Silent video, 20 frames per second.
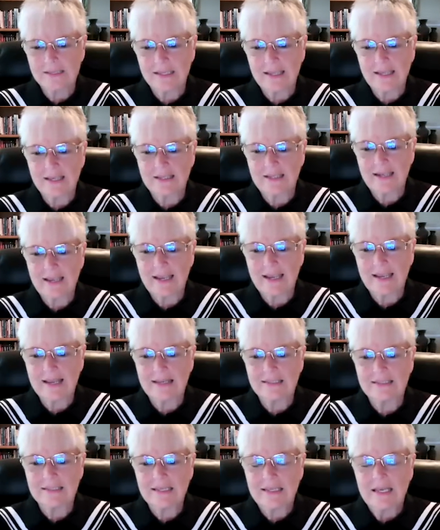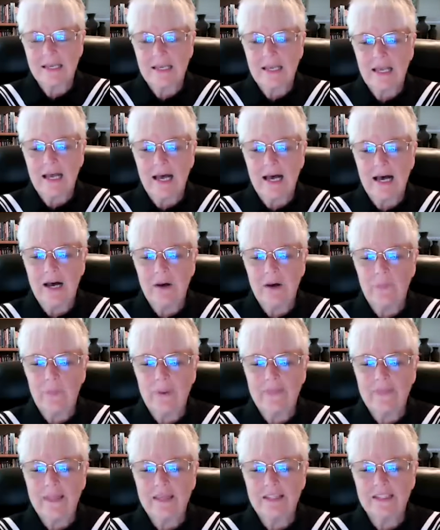And
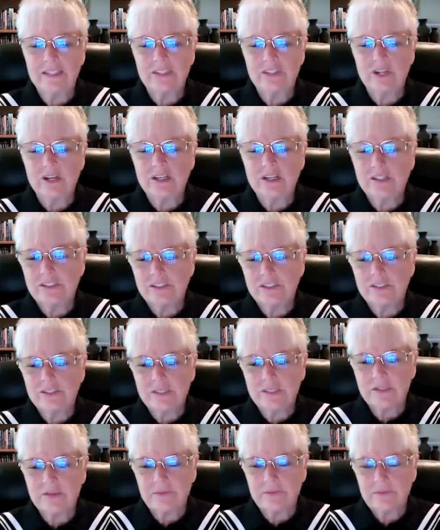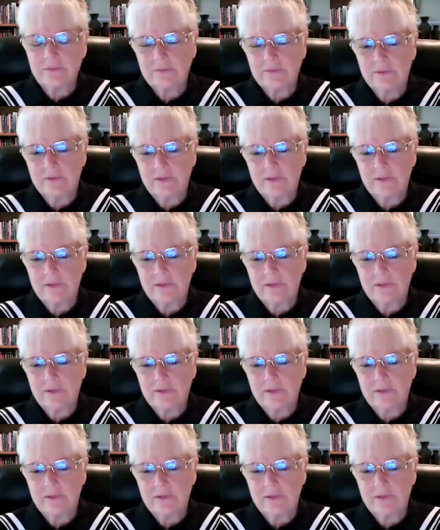when they started using